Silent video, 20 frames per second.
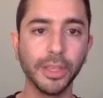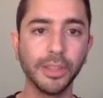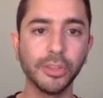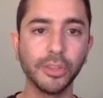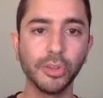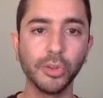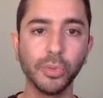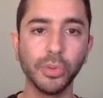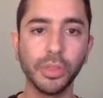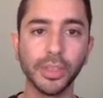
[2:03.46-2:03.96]

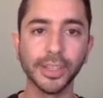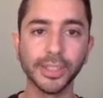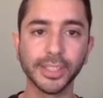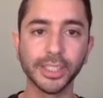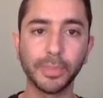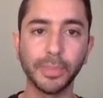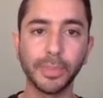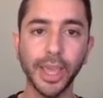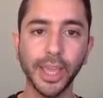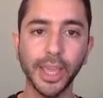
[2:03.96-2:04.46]
to
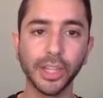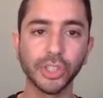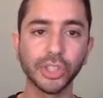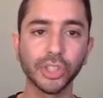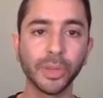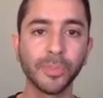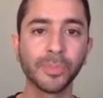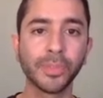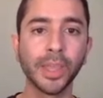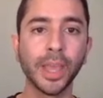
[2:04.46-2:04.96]
this
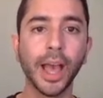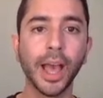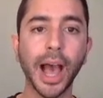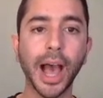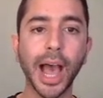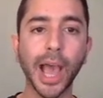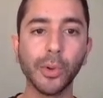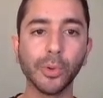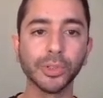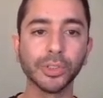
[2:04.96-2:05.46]
page.
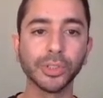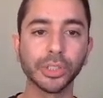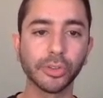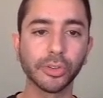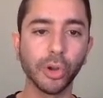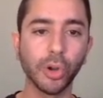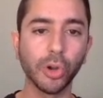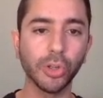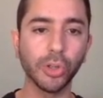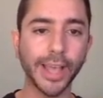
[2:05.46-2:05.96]
I will
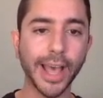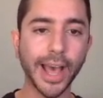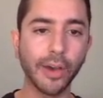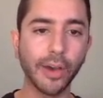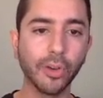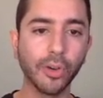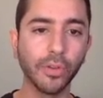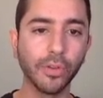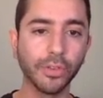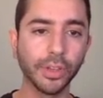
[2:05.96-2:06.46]
scroll
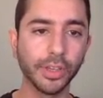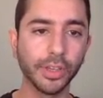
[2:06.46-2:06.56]
down over